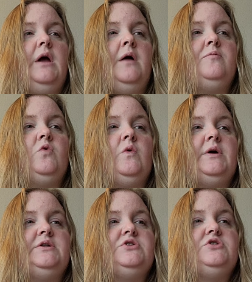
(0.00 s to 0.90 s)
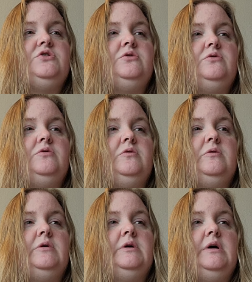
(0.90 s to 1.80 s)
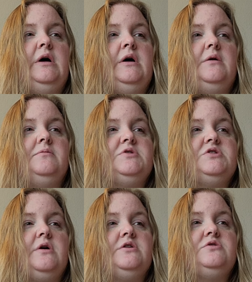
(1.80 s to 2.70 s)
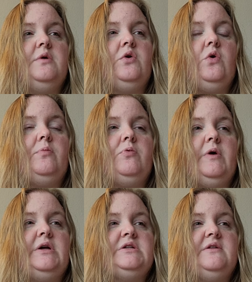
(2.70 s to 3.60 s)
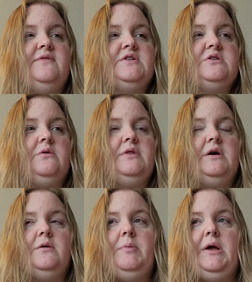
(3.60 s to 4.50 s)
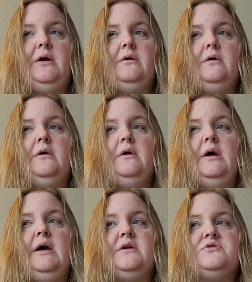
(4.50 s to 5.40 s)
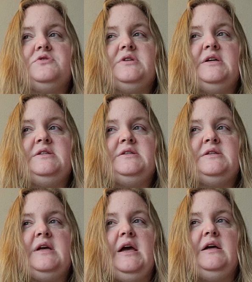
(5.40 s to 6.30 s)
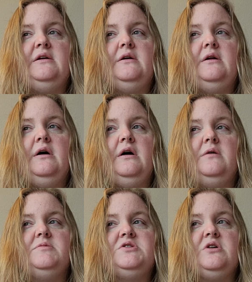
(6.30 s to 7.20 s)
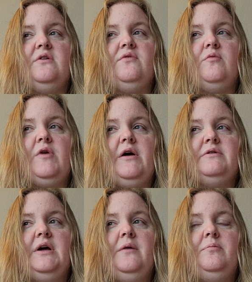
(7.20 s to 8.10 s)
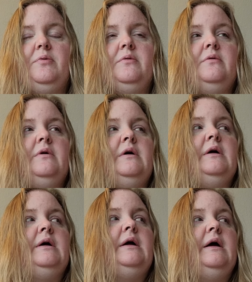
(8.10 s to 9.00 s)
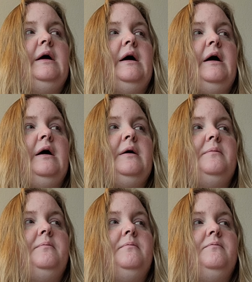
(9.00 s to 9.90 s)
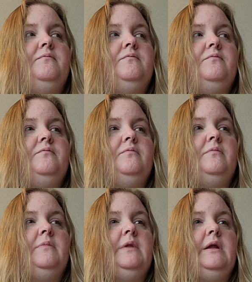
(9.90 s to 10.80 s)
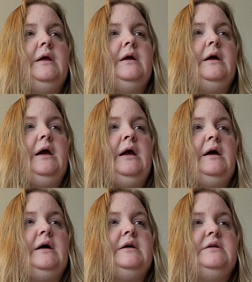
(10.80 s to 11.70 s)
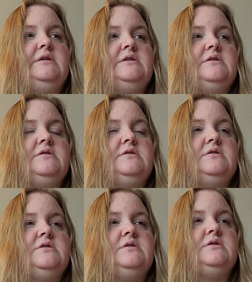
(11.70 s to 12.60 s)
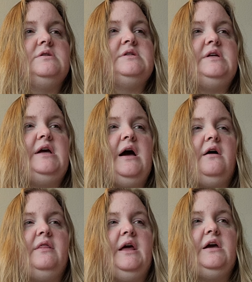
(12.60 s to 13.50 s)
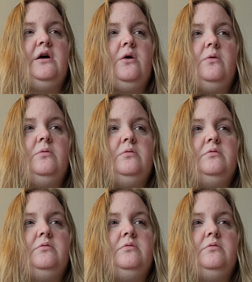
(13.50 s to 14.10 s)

I'm going to um, start to incorporate the physical therapy exercises again, um, start from ground up, um, and see how they go.